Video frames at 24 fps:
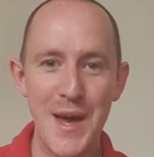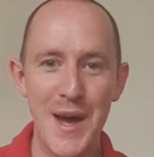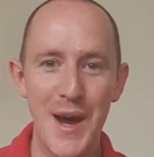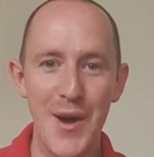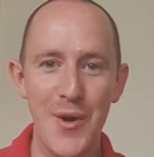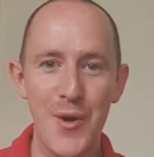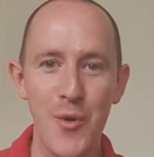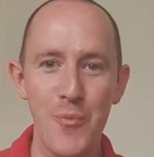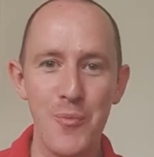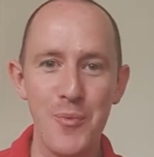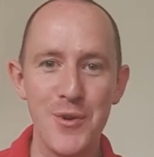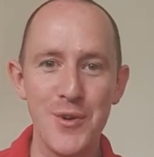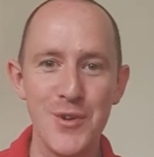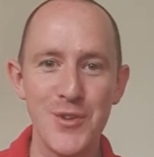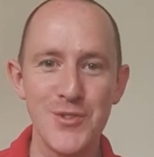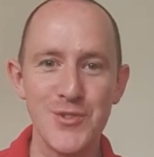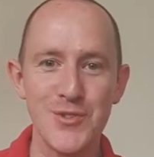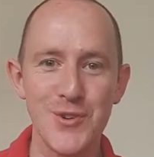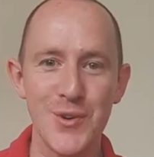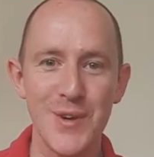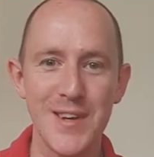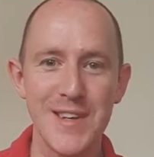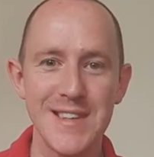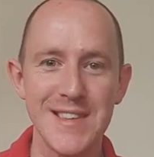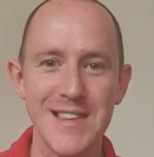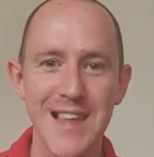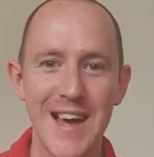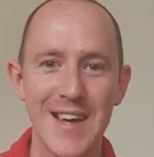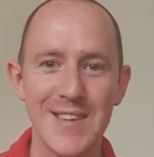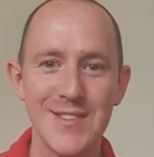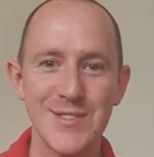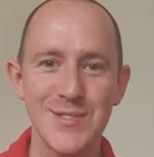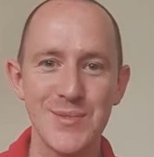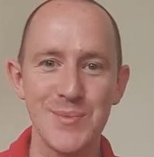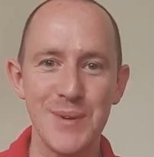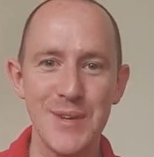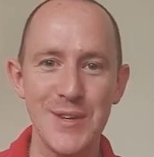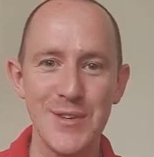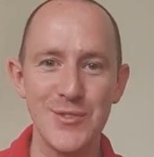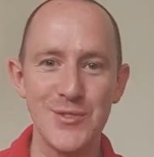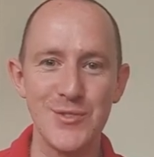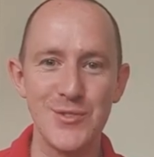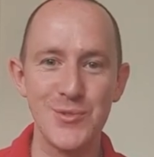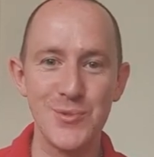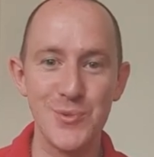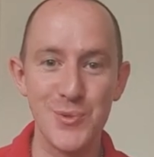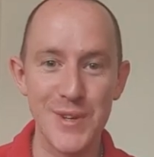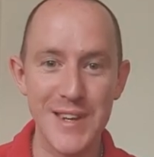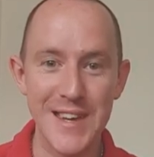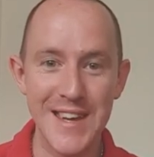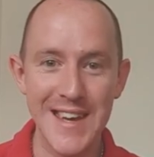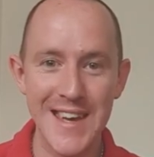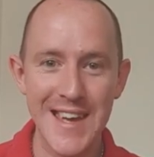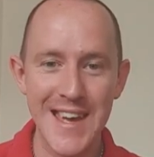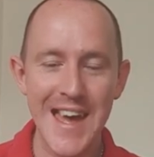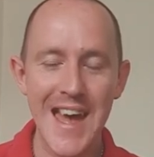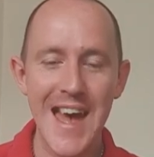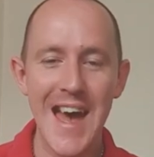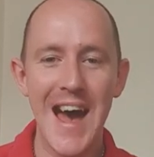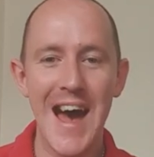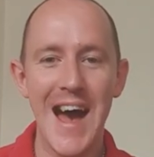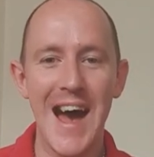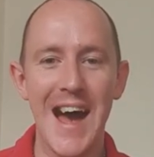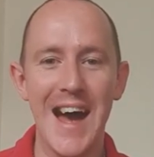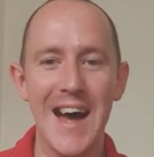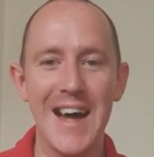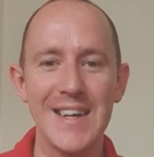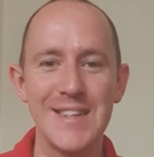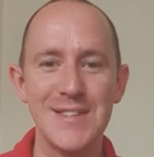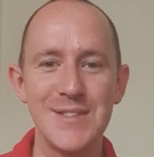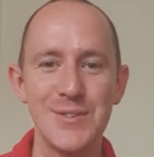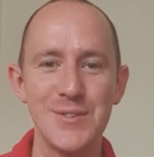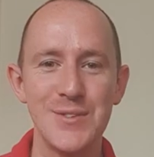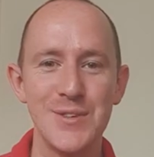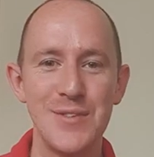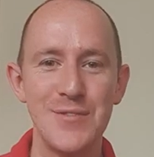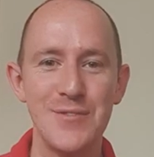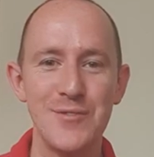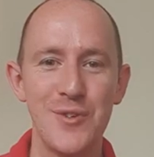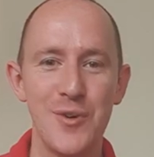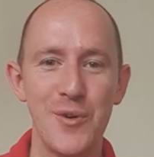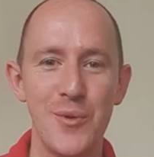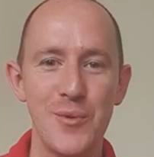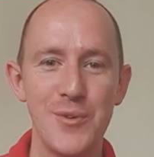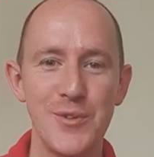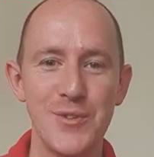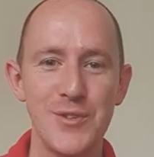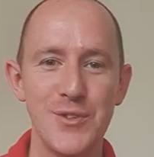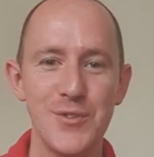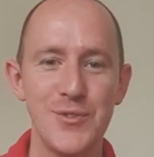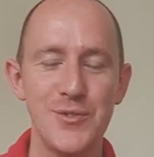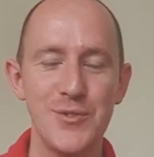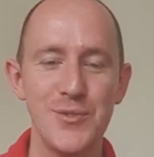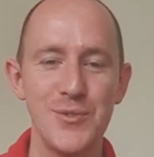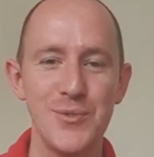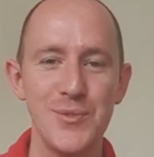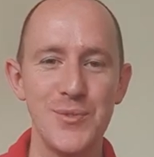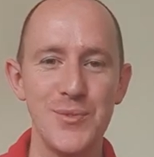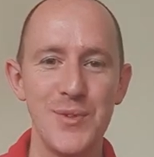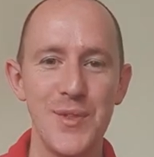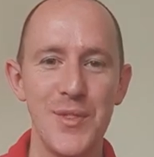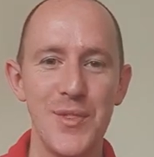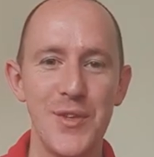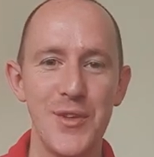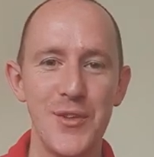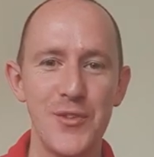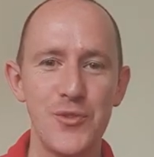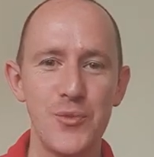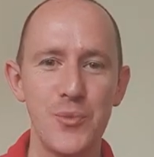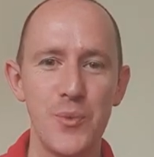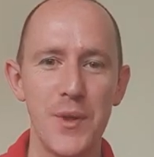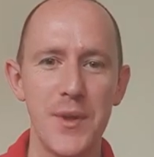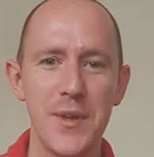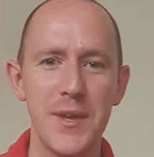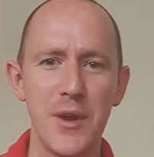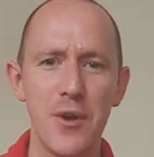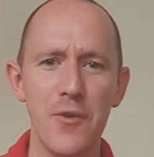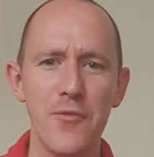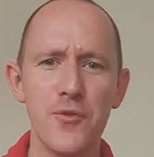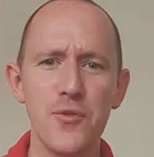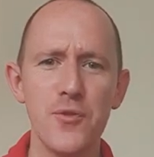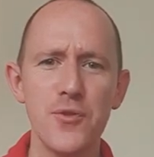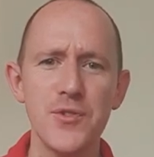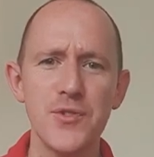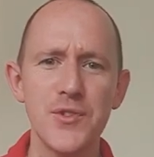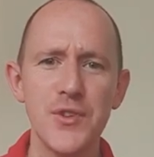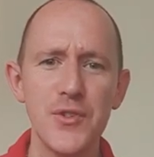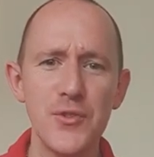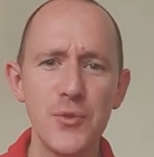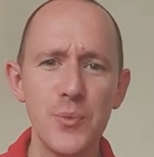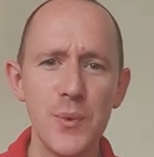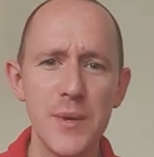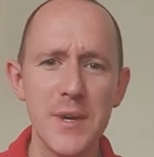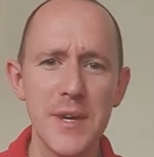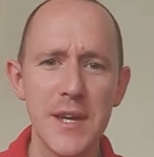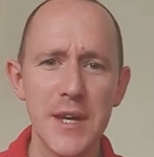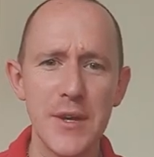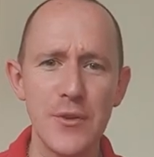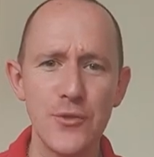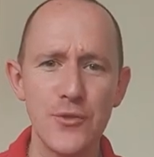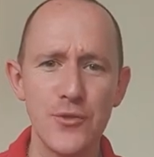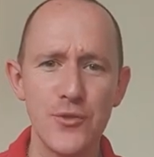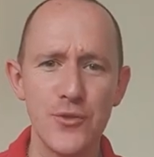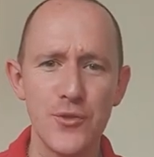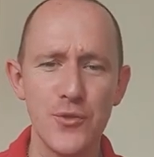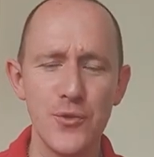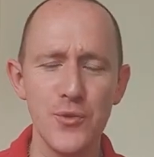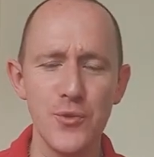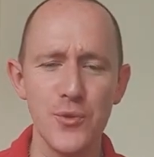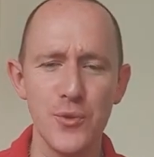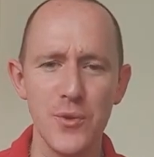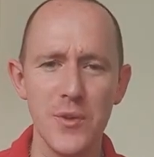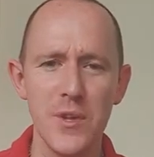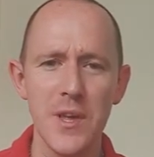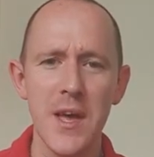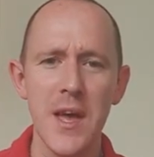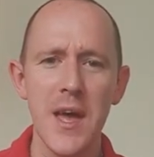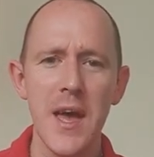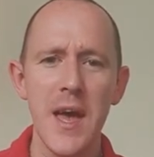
I hope you enjoyed last week's story and looking forward to this one. Now, of course, this week in school,